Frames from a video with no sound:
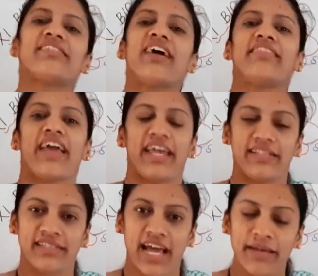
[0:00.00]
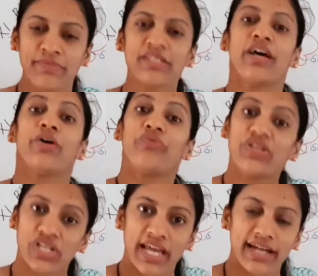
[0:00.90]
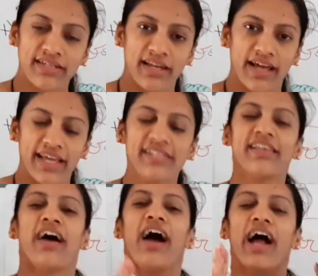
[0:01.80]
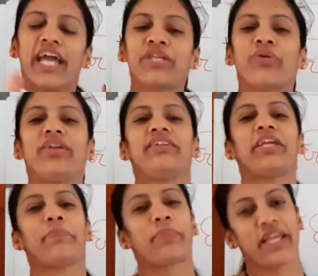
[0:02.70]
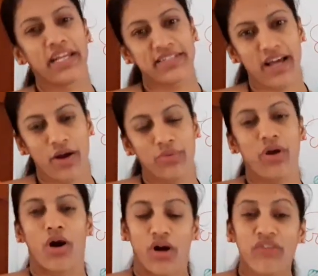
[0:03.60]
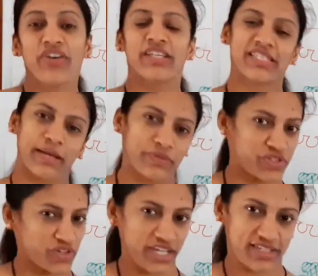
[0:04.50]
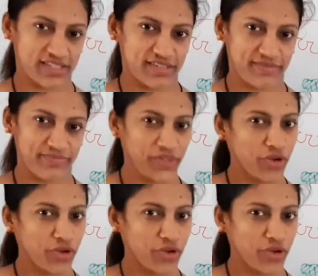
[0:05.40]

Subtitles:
are the enzymes which catalyze hydrolytic breakdown of substrates.